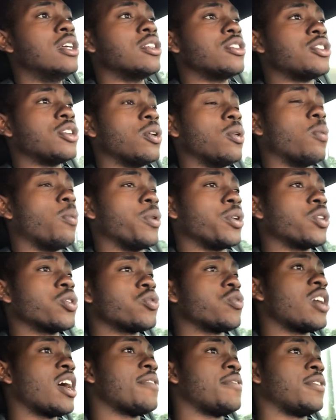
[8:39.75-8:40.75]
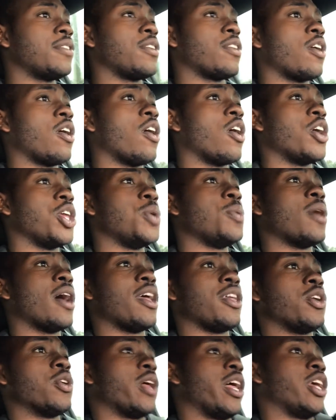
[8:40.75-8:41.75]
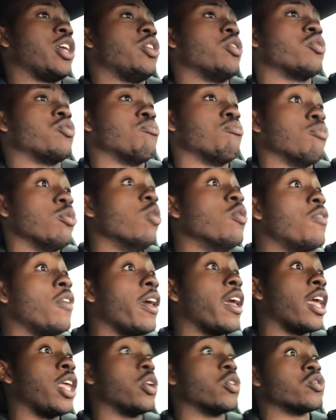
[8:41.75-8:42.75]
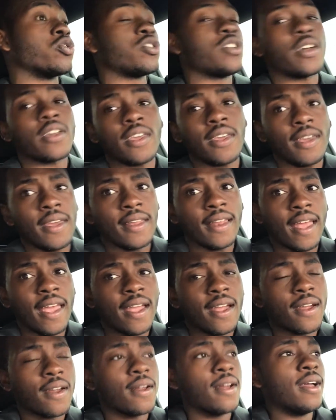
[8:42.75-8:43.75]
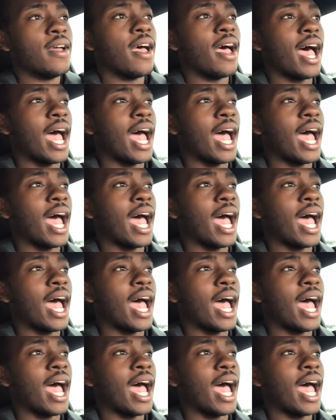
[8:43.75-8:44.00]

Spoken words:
So when you're driving a car, you're moving and you're sucking in air.